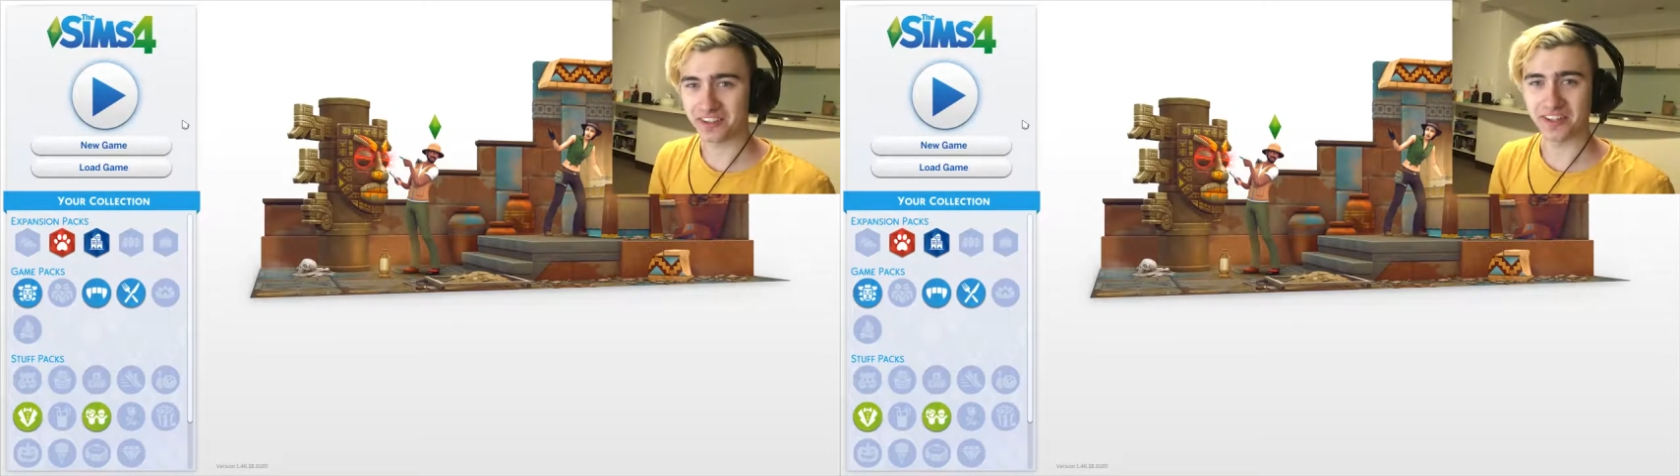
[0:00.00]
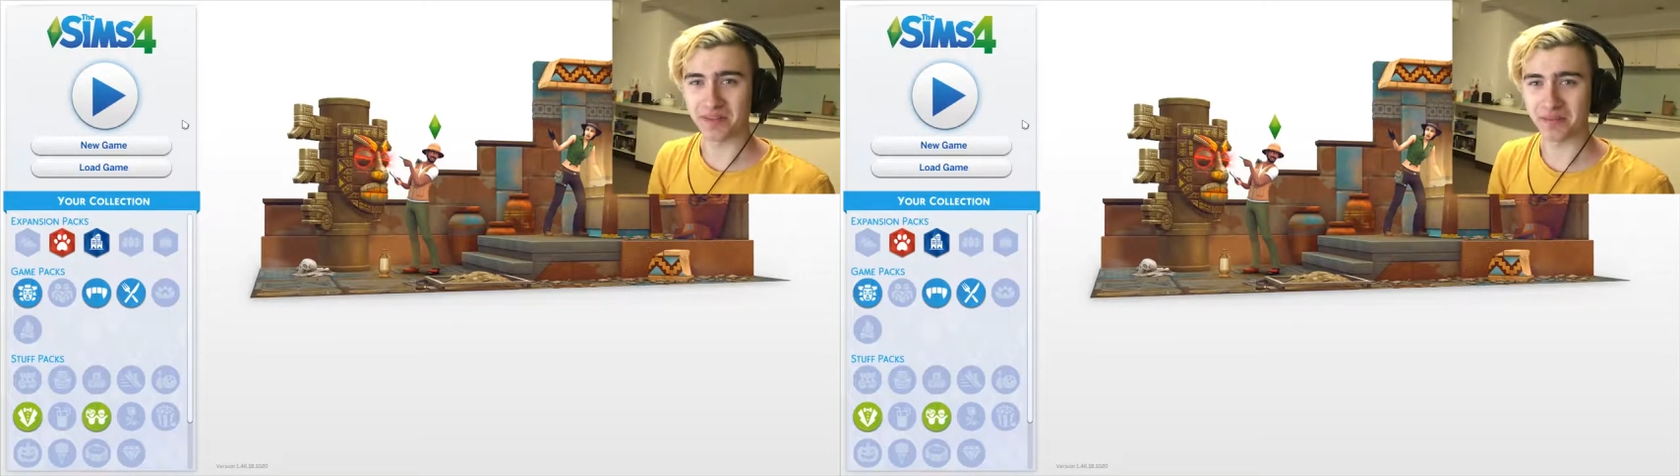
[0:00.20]

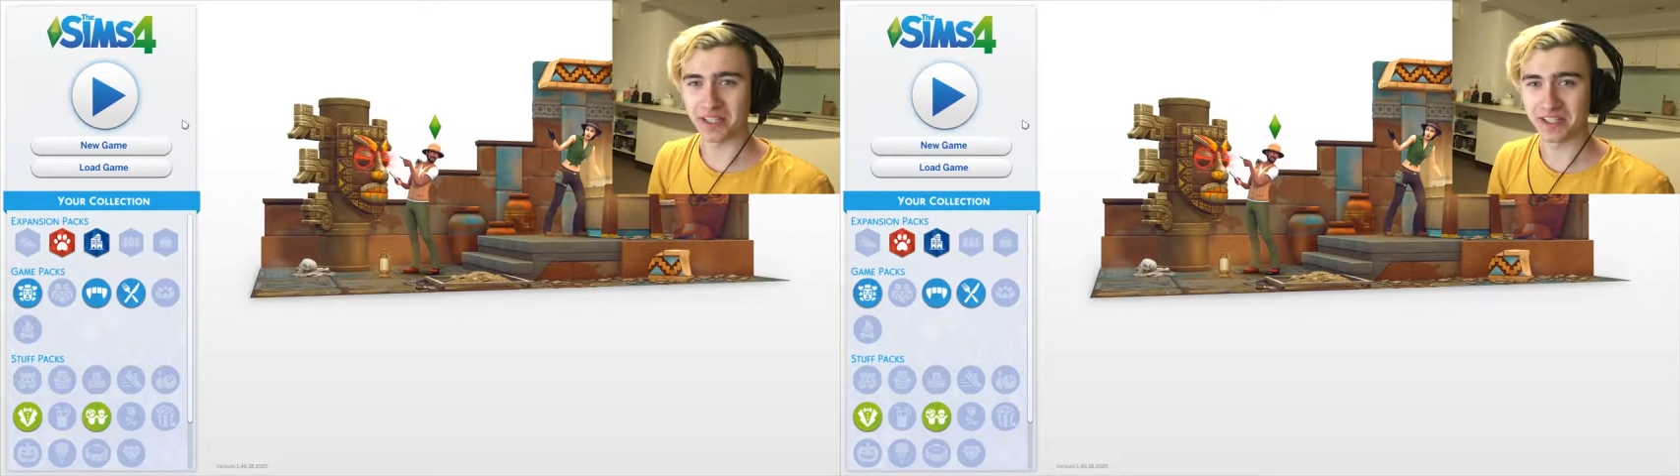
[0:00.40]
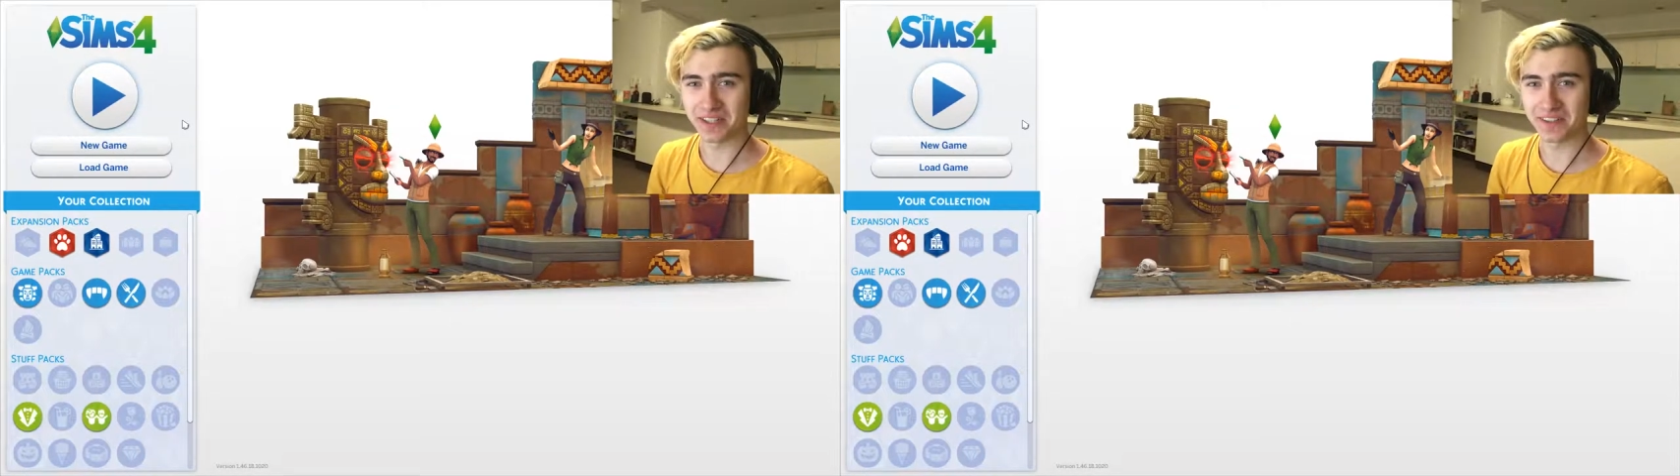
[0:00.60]

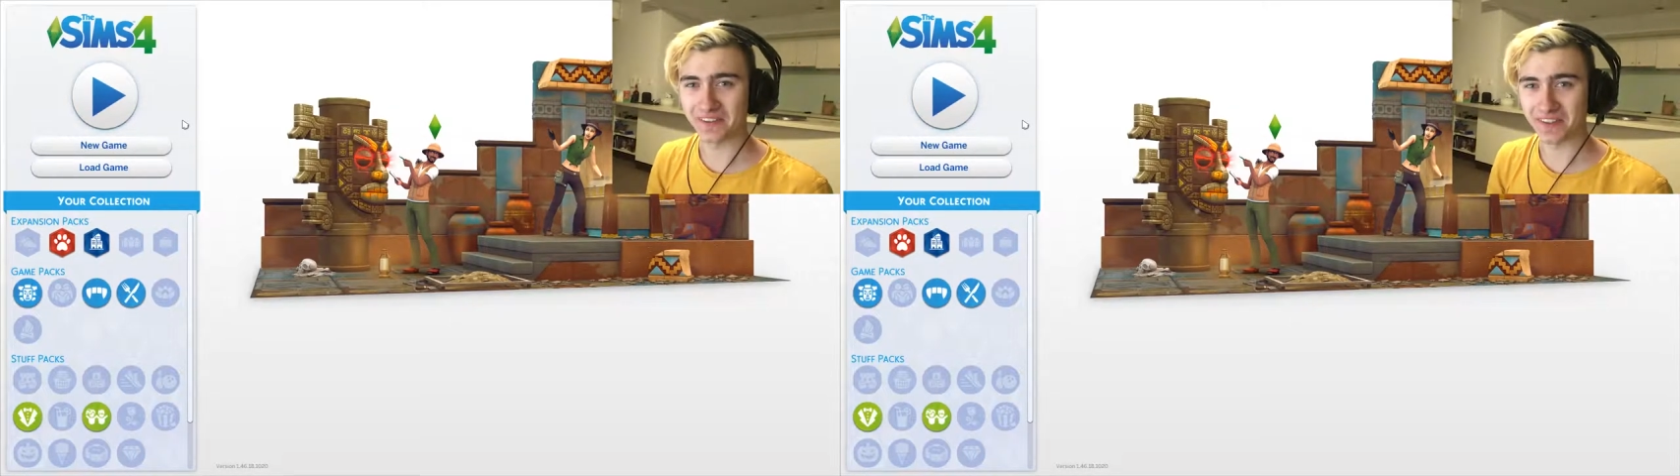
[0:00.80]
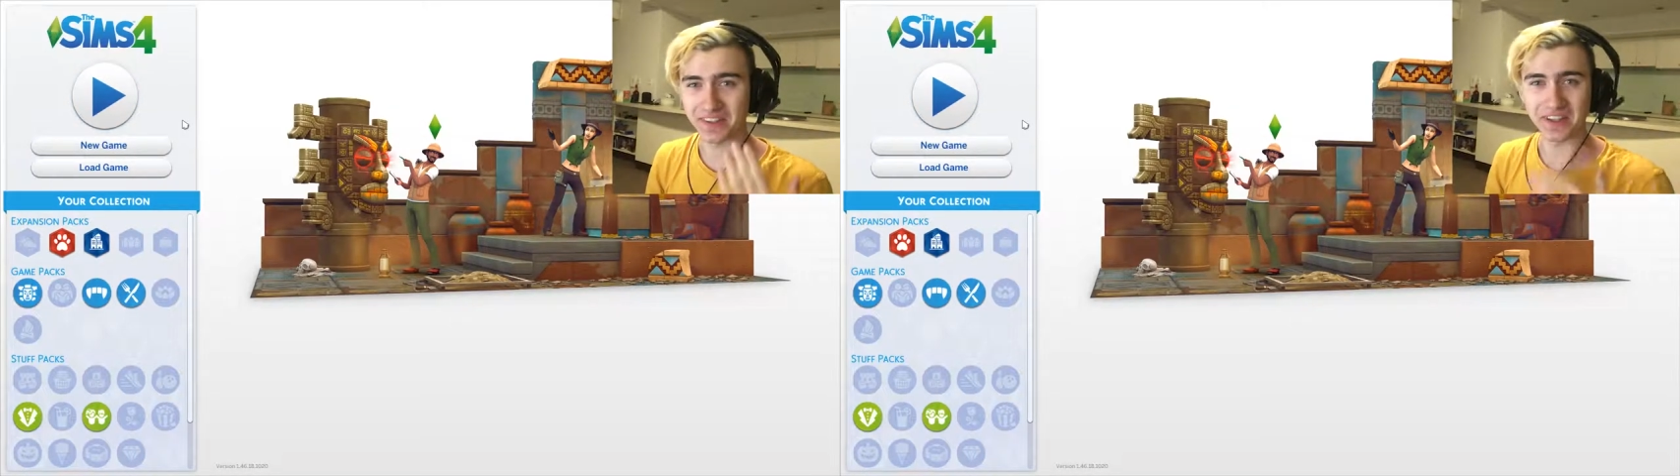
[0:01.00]
Jimmy
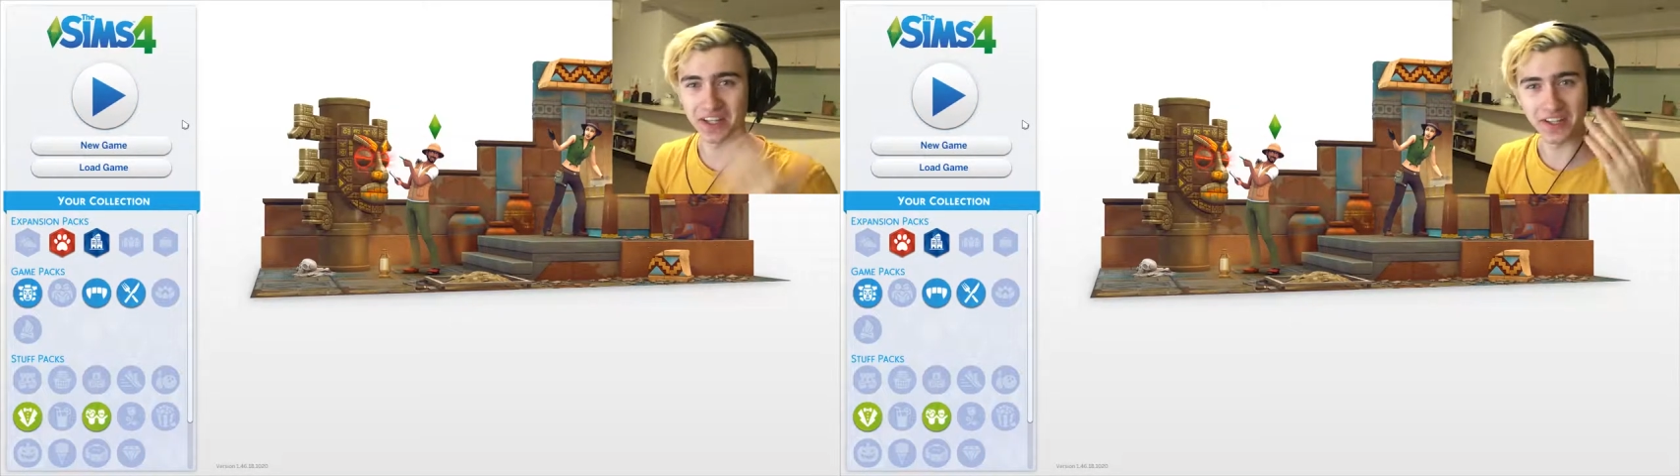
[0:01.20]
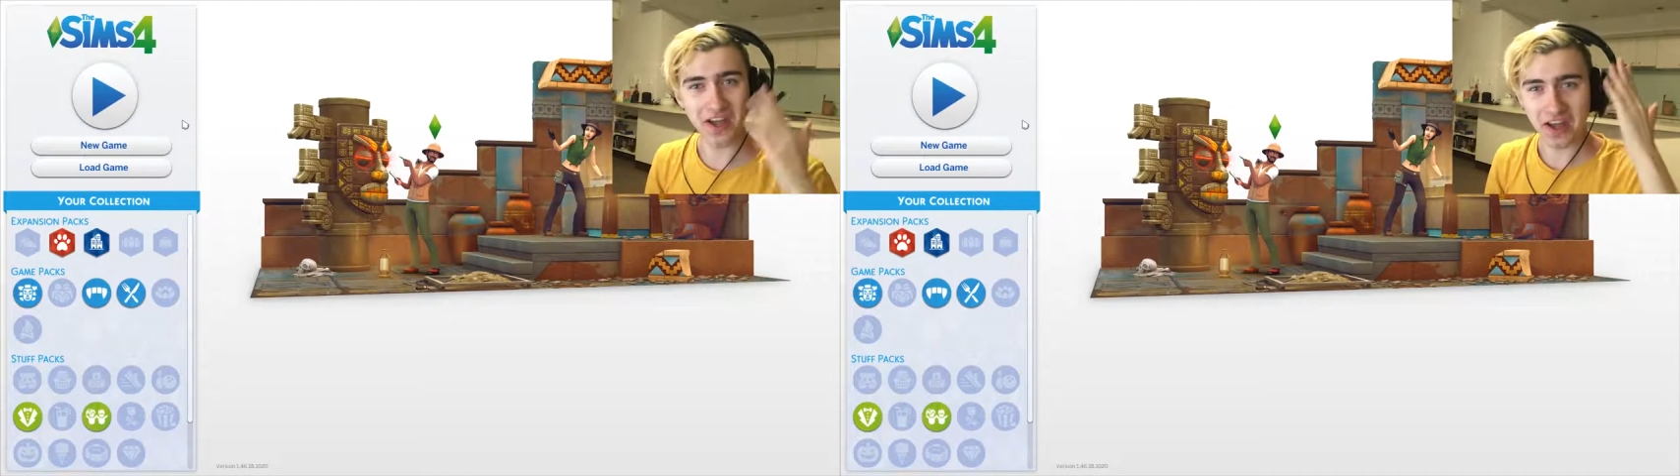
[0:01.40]
once
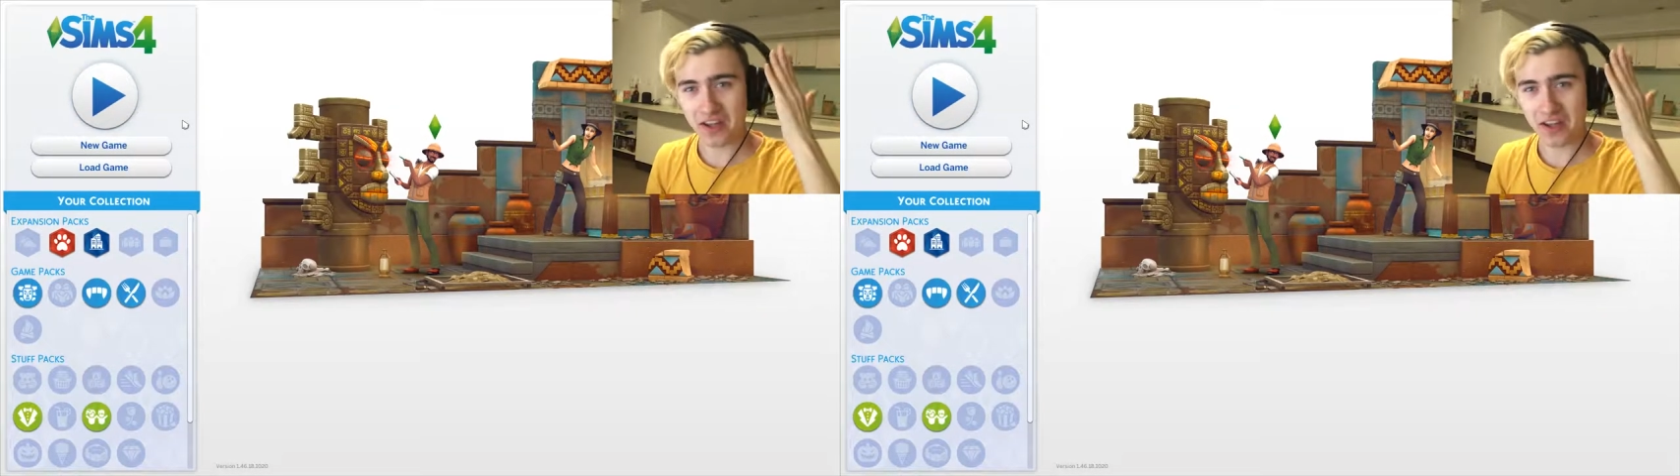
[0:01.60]
again.